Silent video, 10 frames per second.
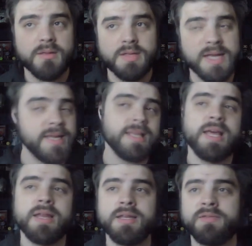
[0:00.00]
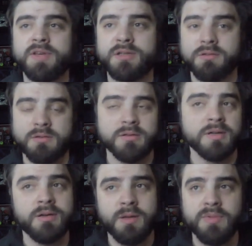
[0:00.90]
dating that individual or
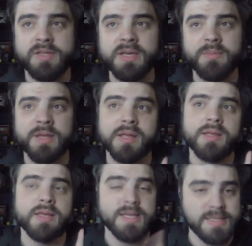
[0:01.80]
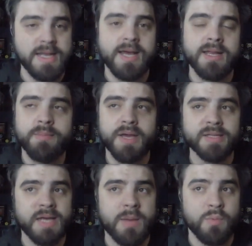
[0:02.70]
hooking up with them is not in my
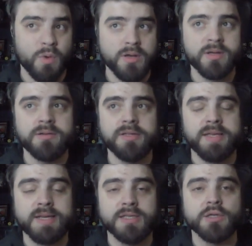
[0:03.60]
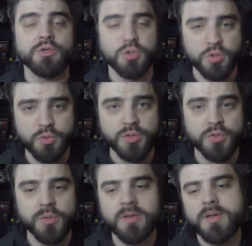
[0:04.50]
top 100 things to
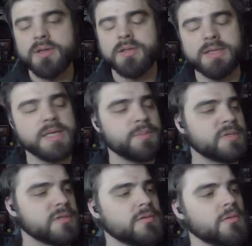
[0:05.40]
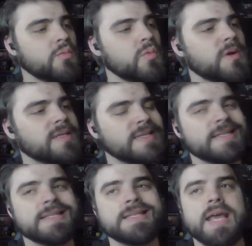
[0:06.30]
do. This episode was
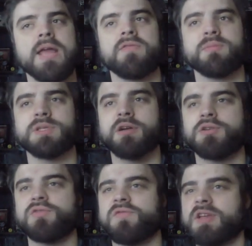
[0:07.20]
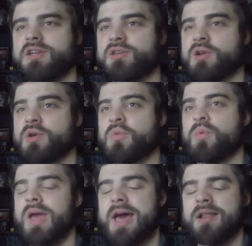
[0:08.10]
insane from start to finish.
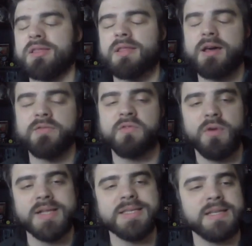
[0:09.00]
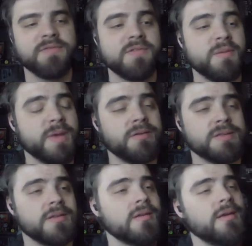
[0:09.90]
We had a lot of great stuff come out.
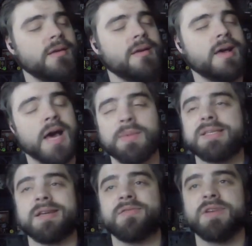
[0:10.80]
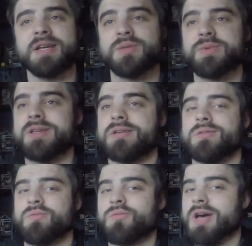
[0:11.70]
I'm excited for next week.
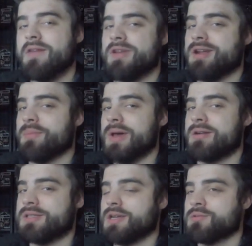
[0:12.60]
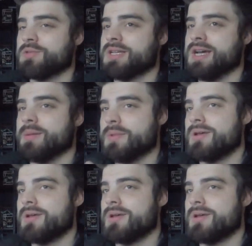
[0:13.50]
We'll have it at a better scheduled time.